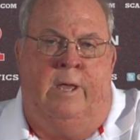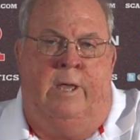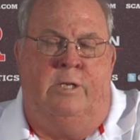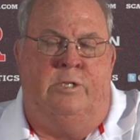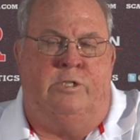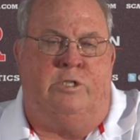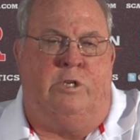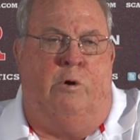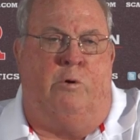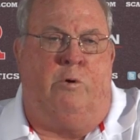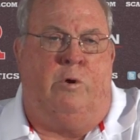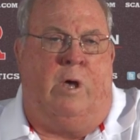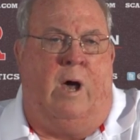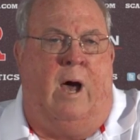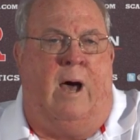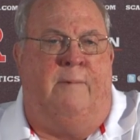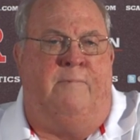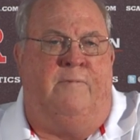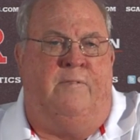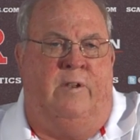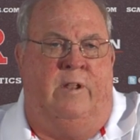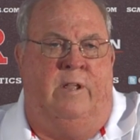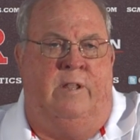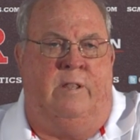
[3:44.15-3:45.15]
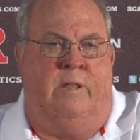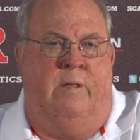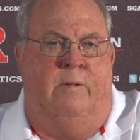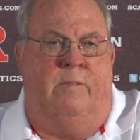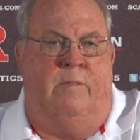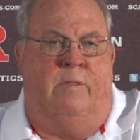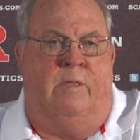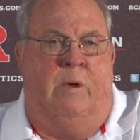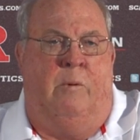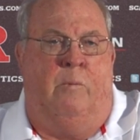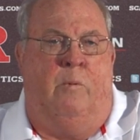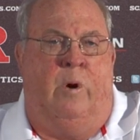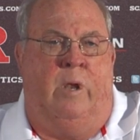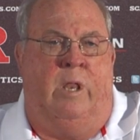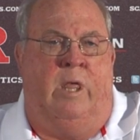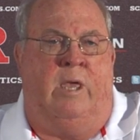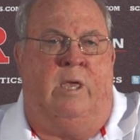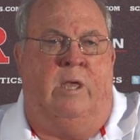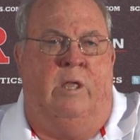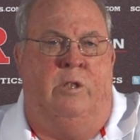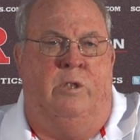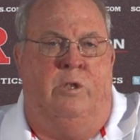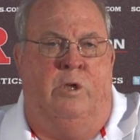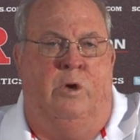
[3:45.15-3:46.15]
he's so confident that what
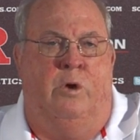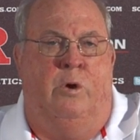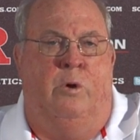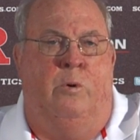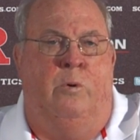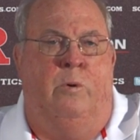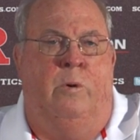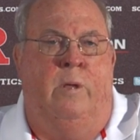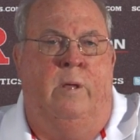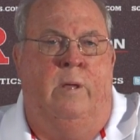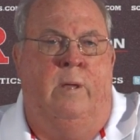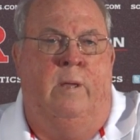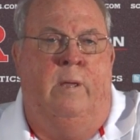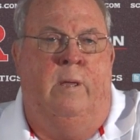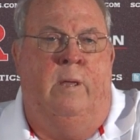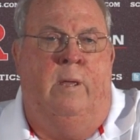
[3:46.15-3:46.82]
he can do,